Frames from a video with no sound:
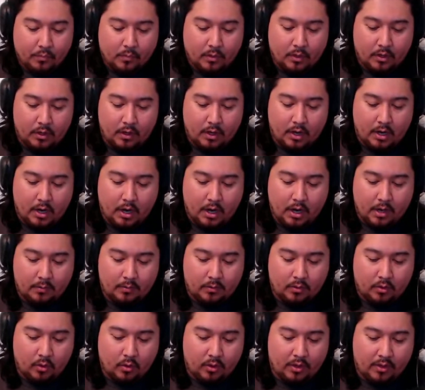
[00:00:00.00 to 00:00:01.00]
the
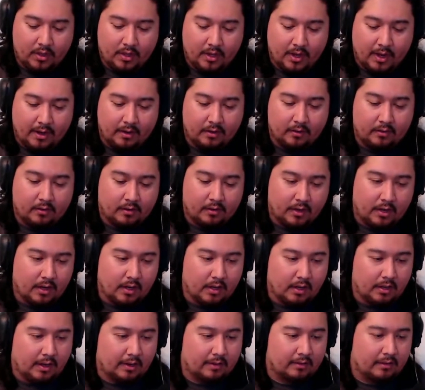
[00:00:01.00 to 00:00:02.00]
only thing I can see
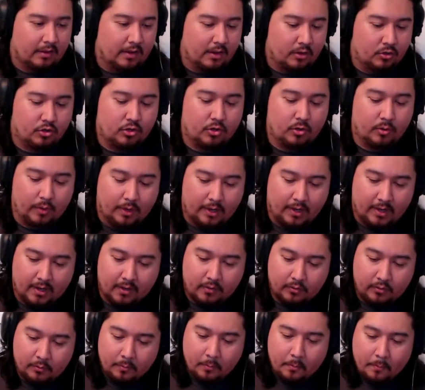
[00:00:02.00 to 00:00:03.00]
that's an issue
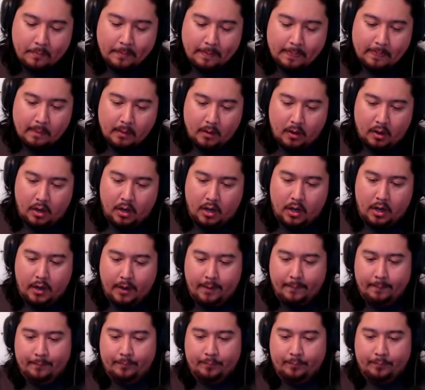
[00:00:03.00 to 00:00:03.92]
is what's